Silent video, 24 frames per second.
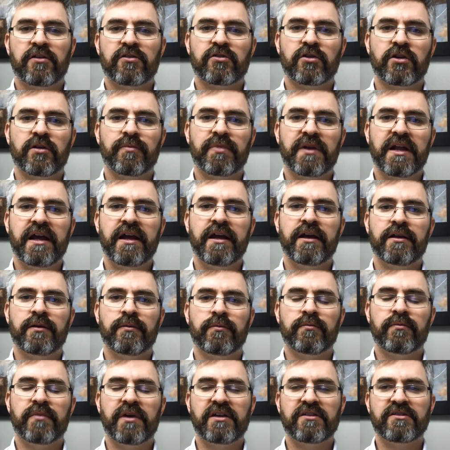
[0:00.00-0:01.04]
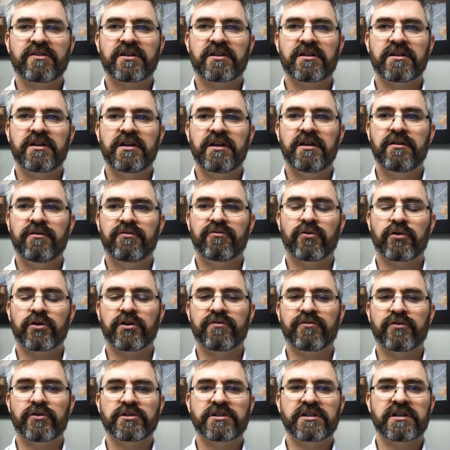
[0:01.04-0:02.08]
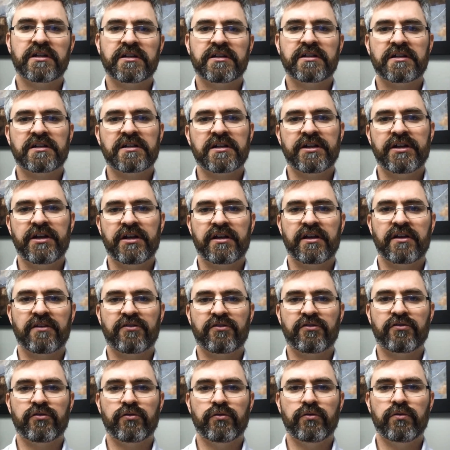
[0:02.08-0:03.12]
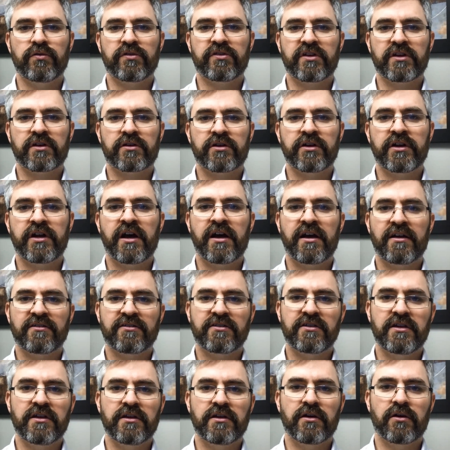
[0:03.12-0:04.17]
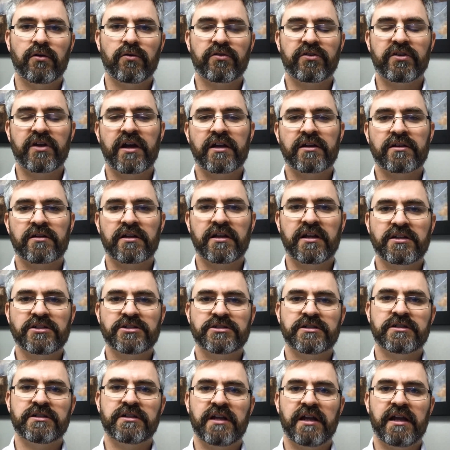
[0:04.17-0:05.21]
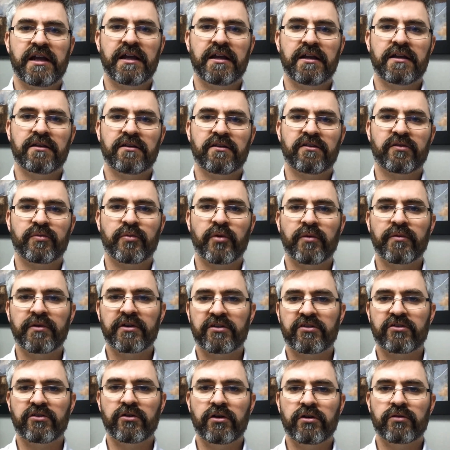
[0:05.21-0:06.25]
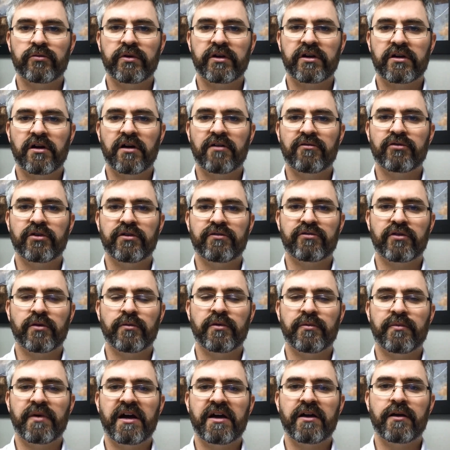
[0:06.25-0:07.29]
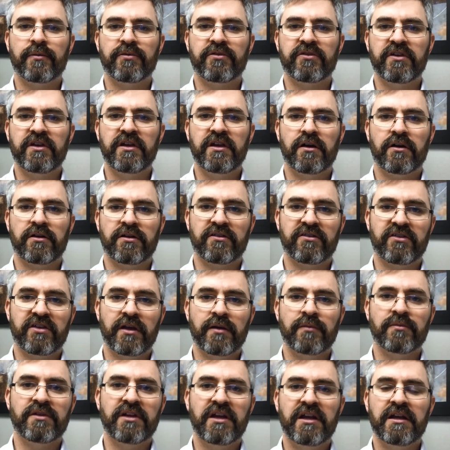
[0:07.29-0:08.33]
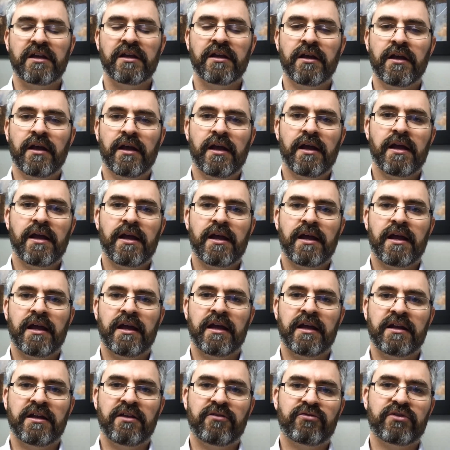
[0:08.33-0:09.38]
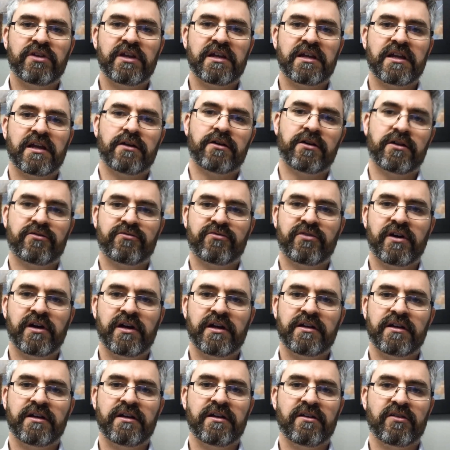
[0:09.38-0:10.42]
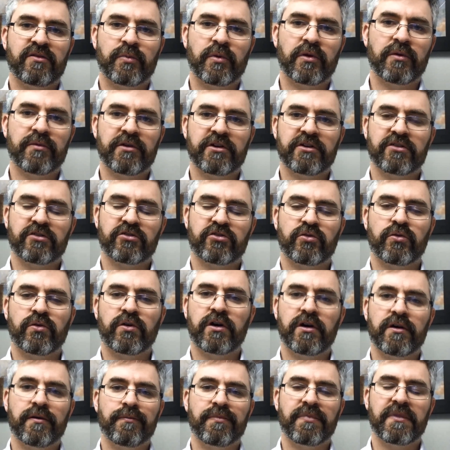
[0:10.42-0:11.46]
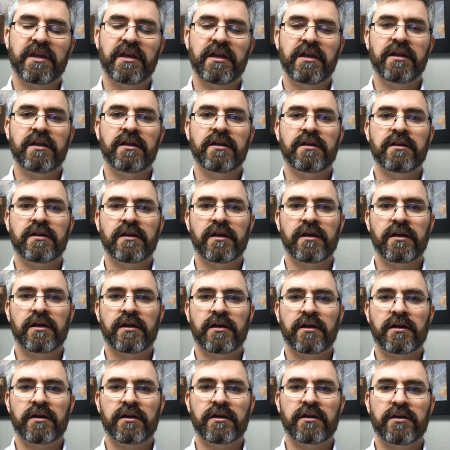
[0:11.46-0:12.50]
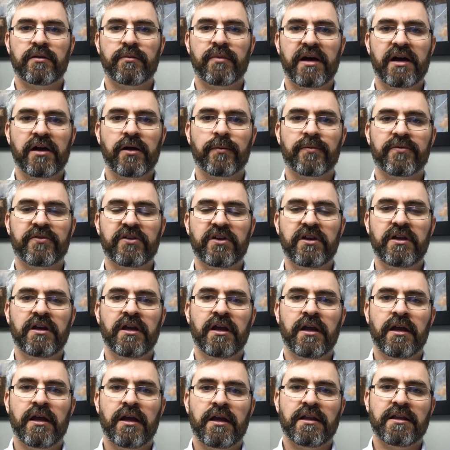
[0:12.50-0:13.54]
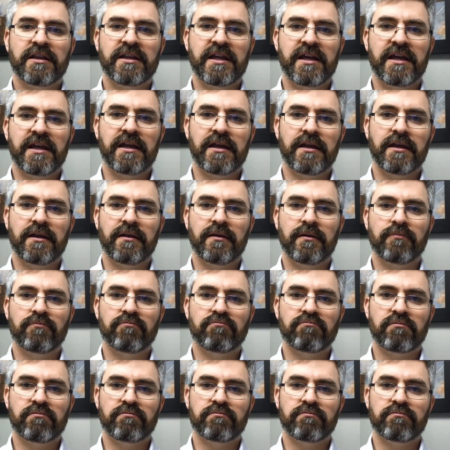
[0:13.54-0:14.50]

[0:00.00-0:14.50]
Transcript: So the plan basically for the fertility clinic is to synchronize the oocyte collection and the spermatozoa recovery from the biopsy on the same day. And if they cannot find any spermatozoa in the biopsy, they